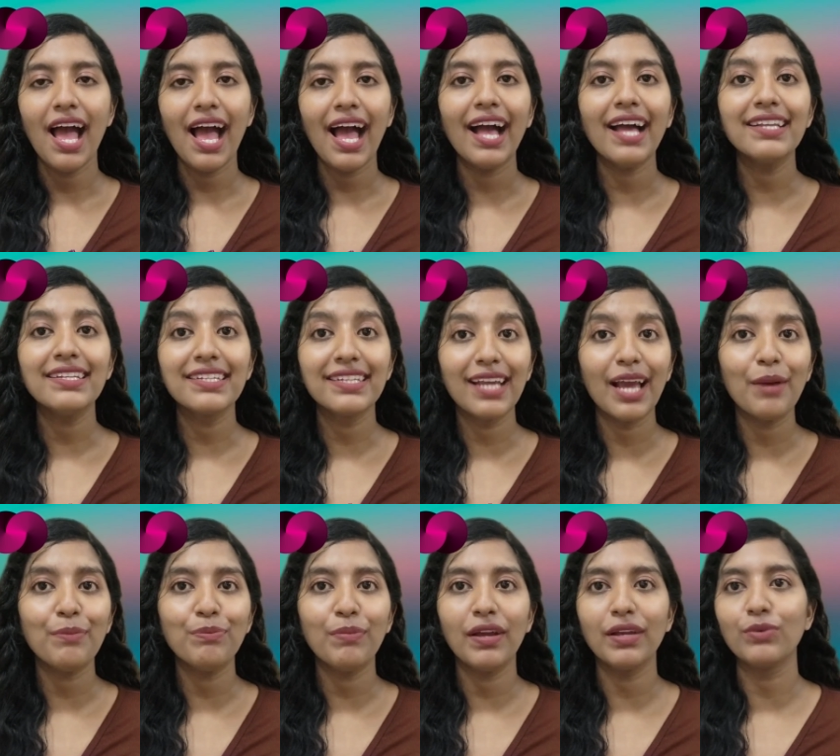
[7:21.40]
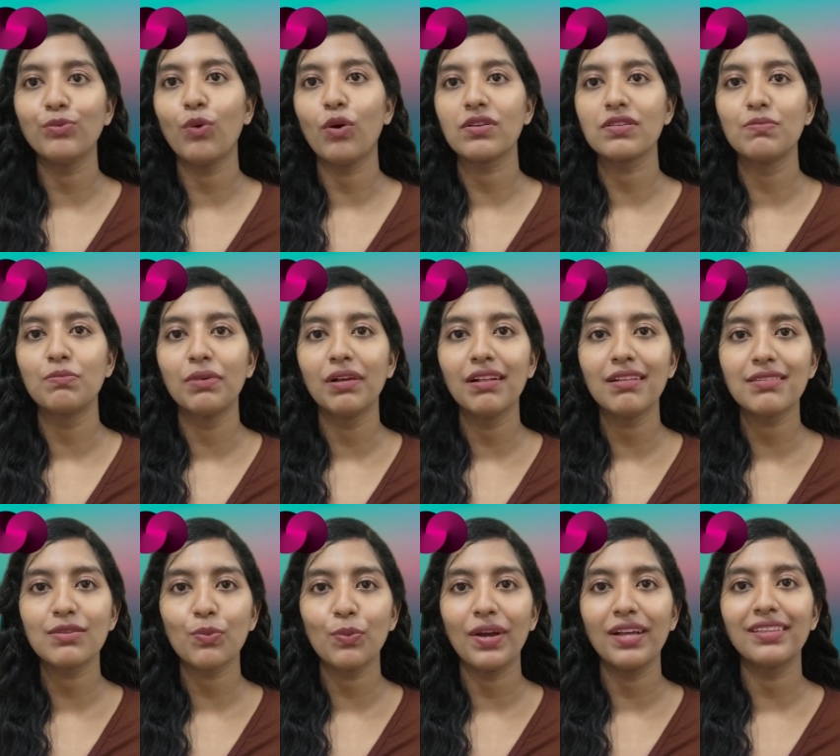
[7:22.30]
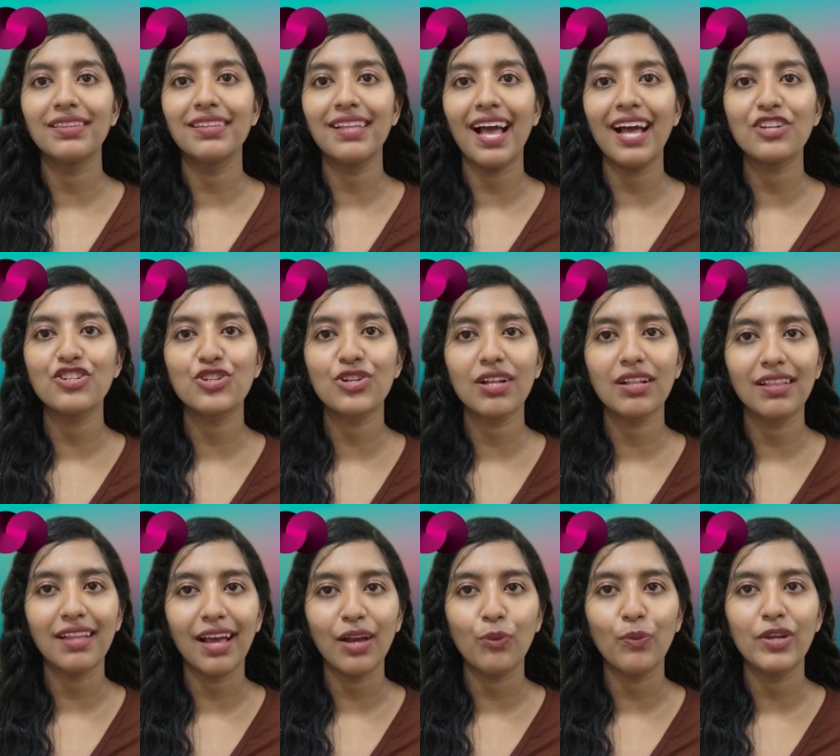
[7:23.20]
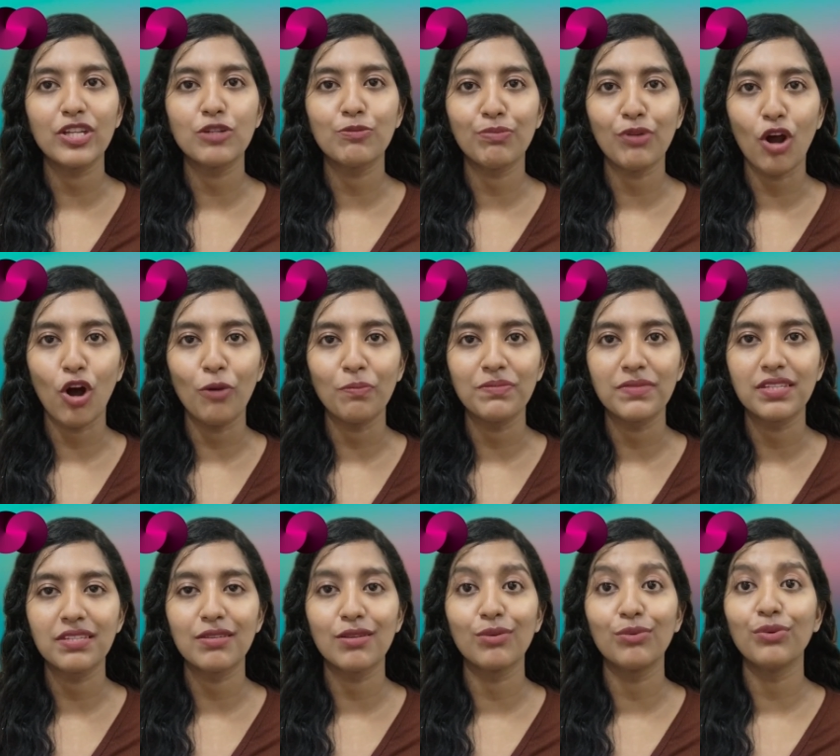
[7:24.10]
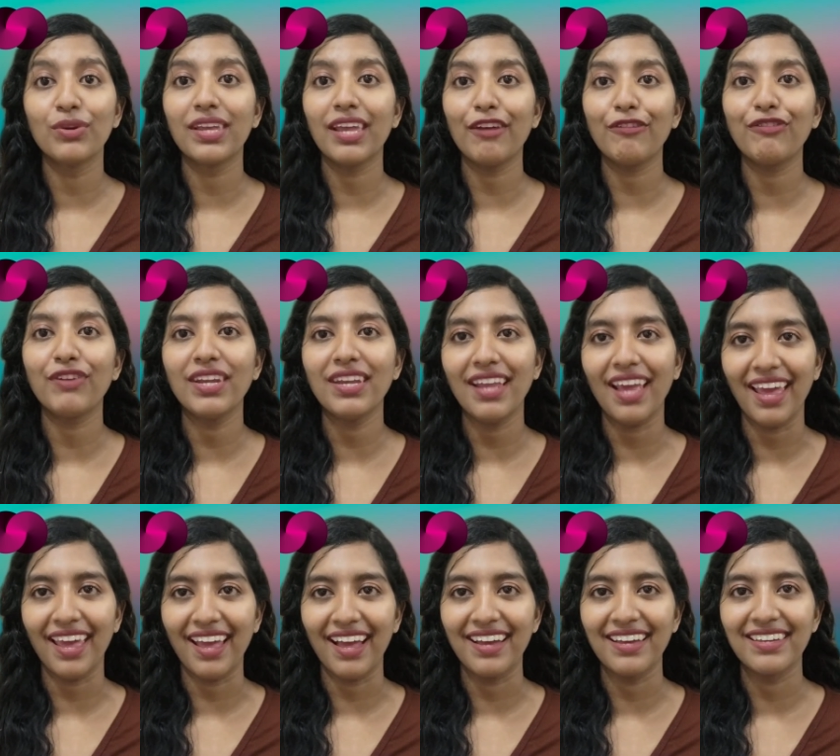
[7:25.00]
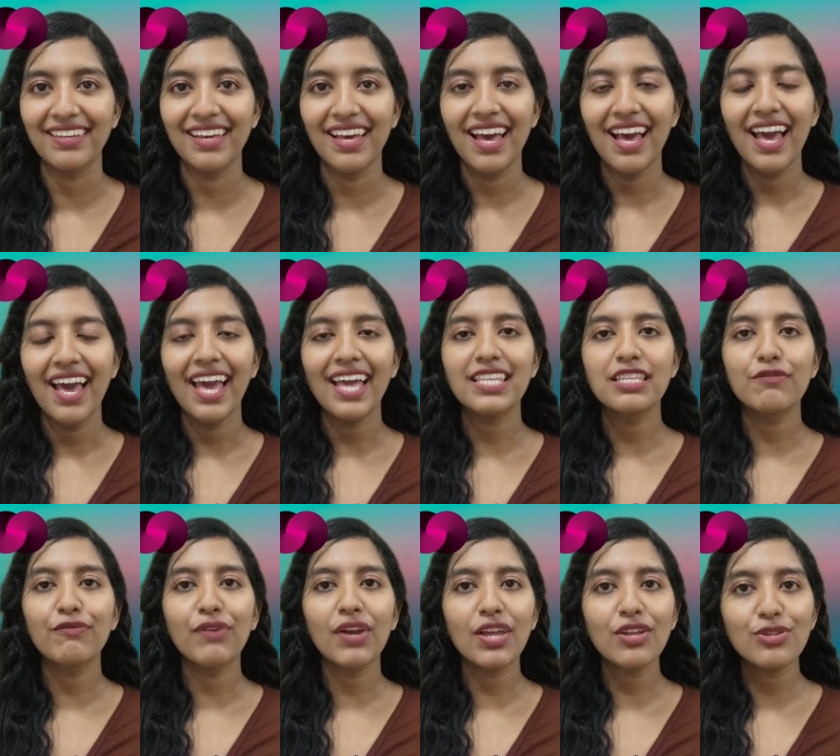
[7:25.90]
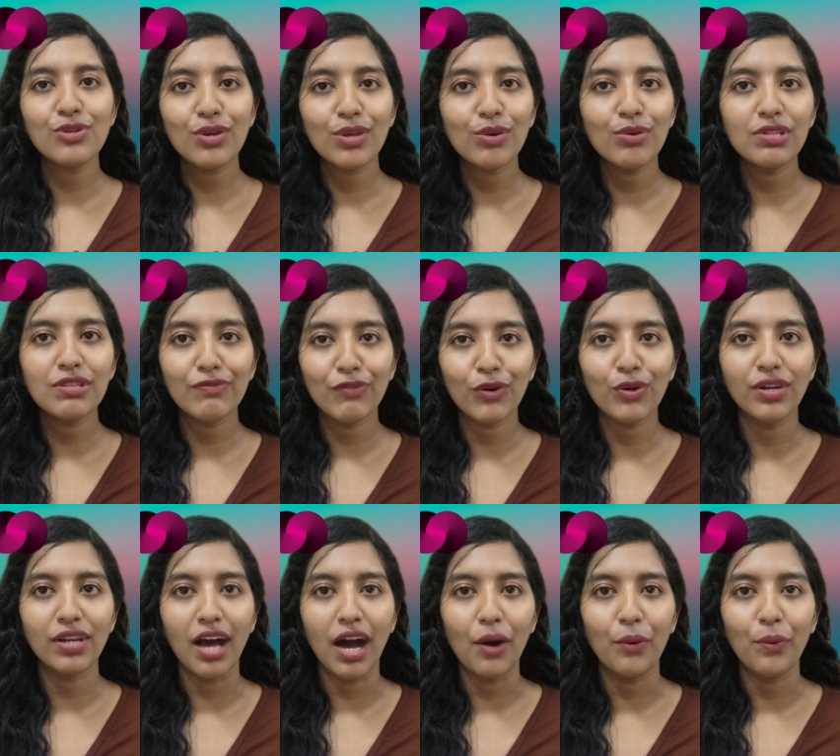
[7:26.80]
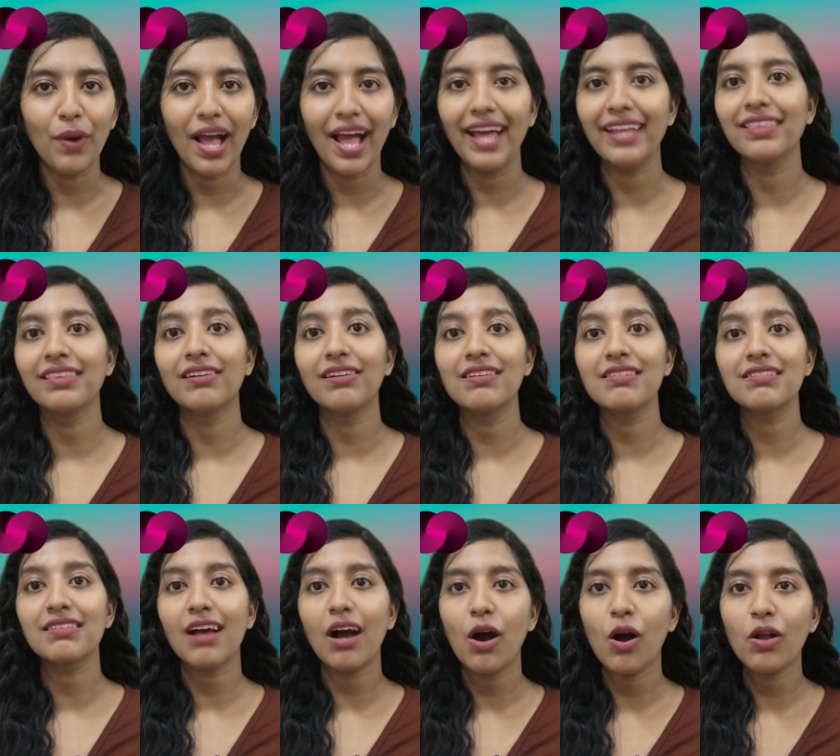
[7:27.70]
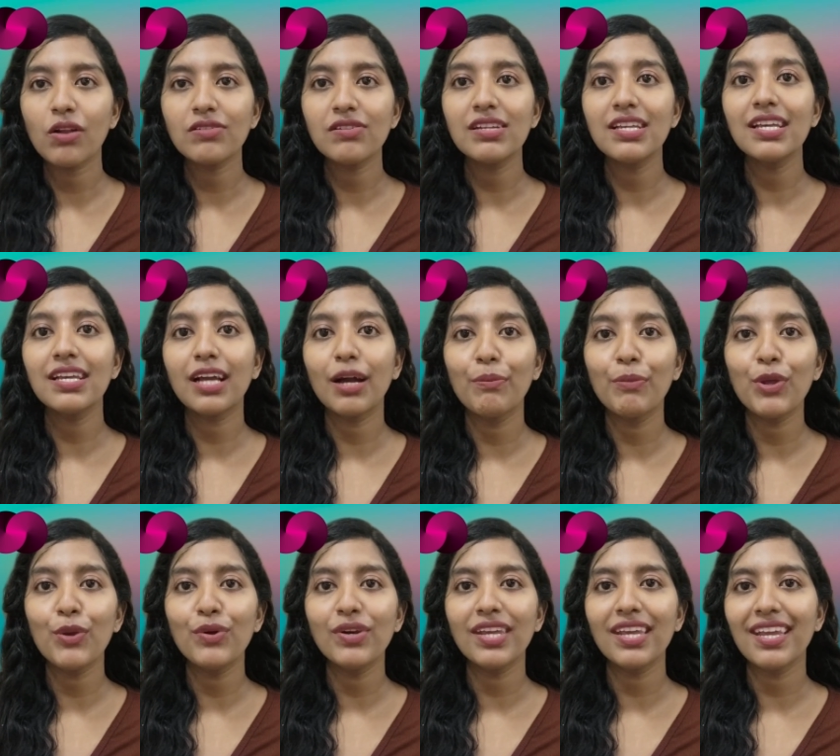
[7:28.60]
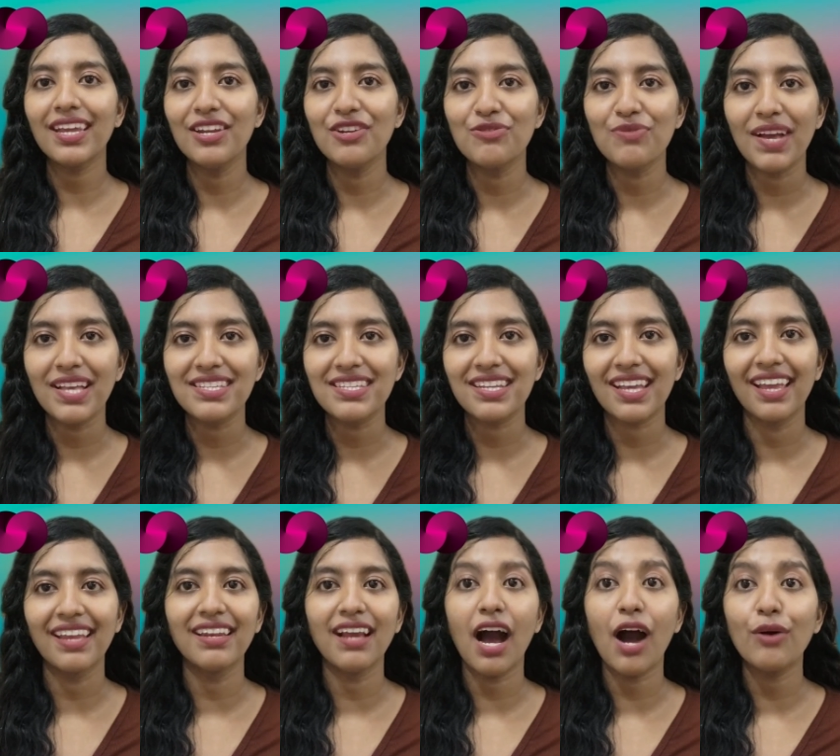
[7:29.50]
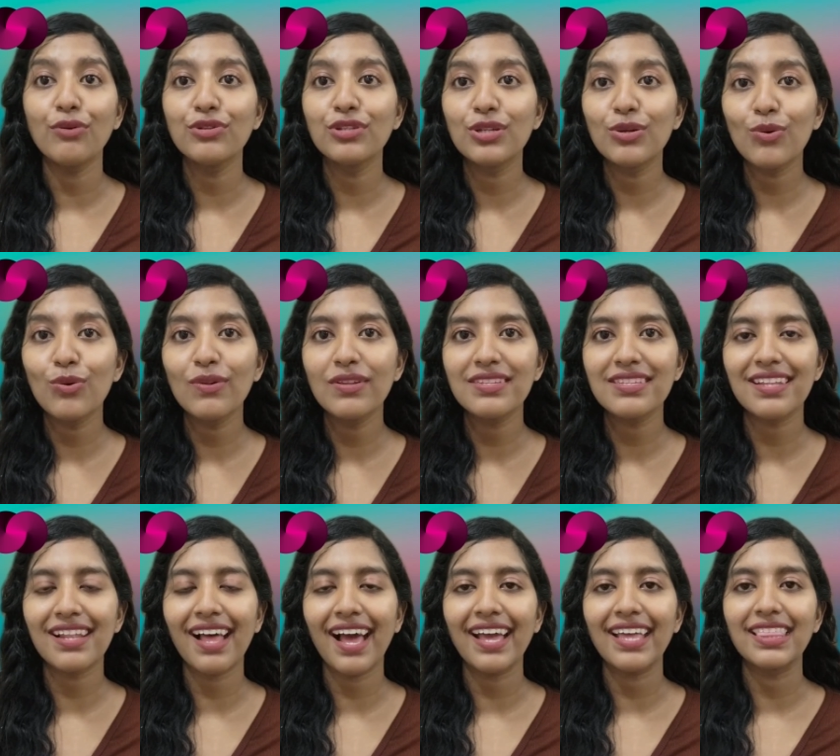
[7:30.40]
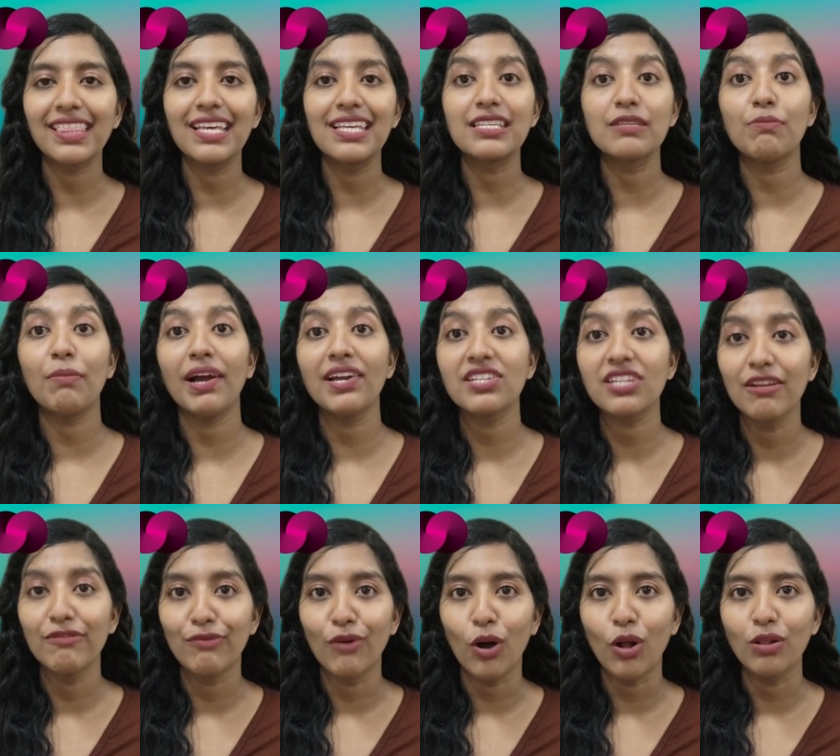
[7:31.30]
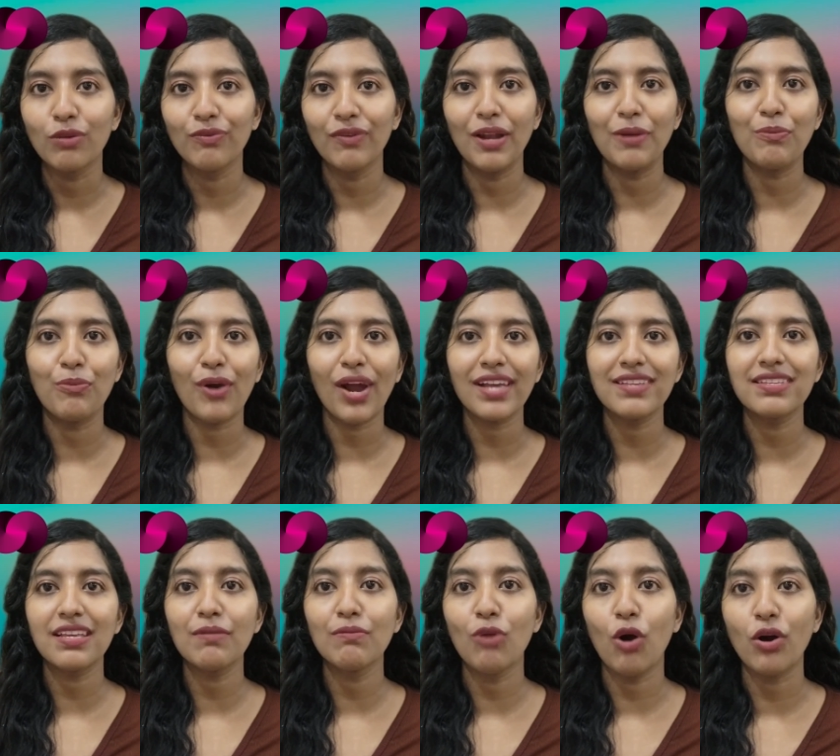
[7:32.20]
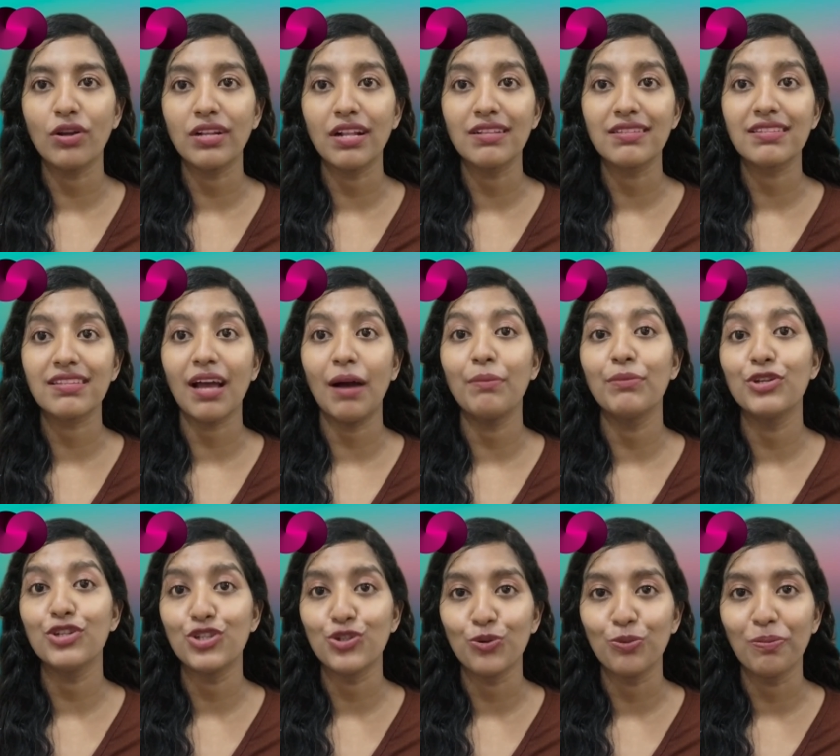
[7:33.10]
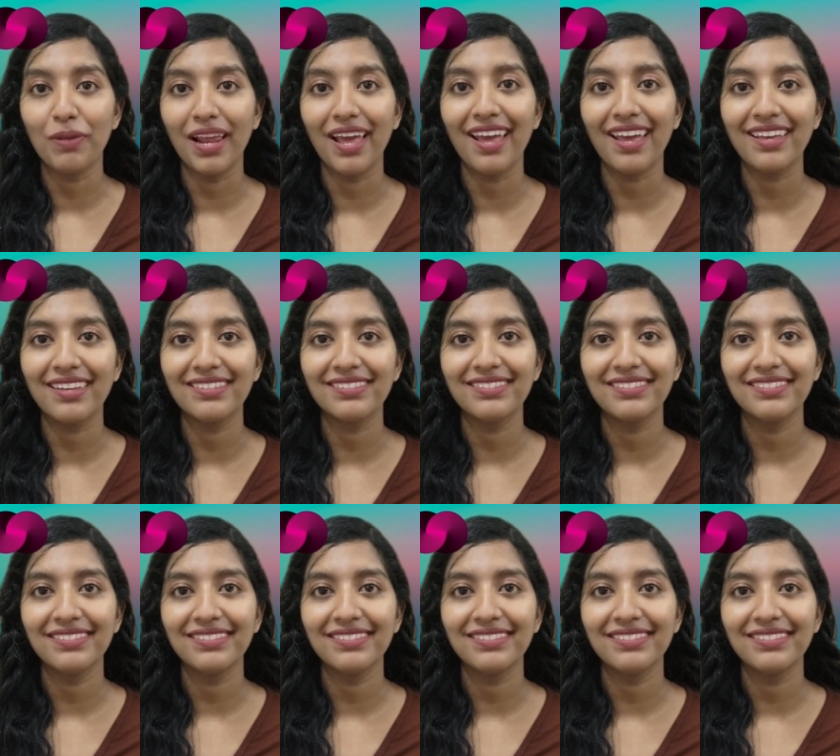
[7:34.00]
And yep, it was built with natural language prompts through Caffeine AI. It's free to use for now, and there is already community interest in how tools like this might evolve when pricing models come into play.